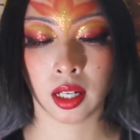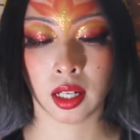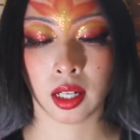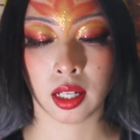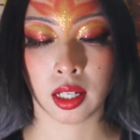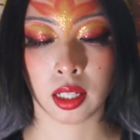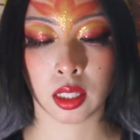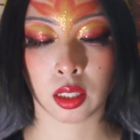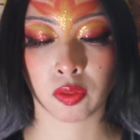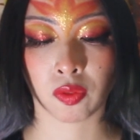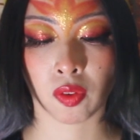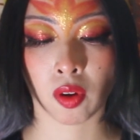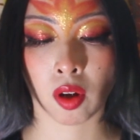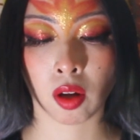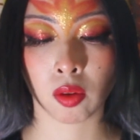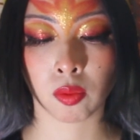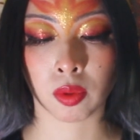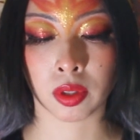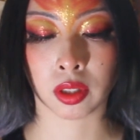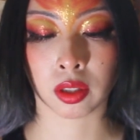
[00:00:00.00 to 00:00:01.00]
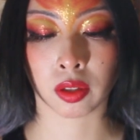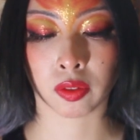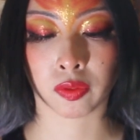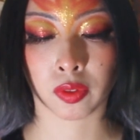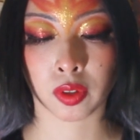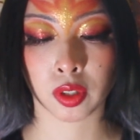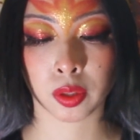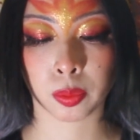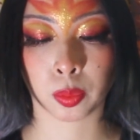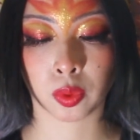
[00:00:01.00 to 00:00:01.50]
His fall was the
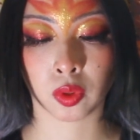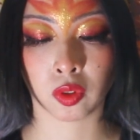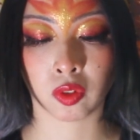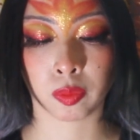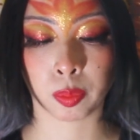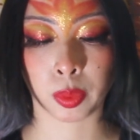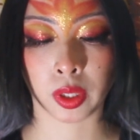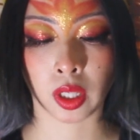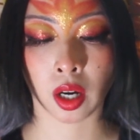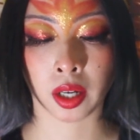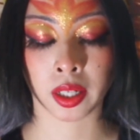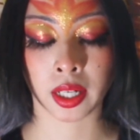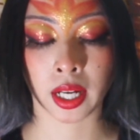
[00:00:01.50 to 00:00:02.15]
first proof beyond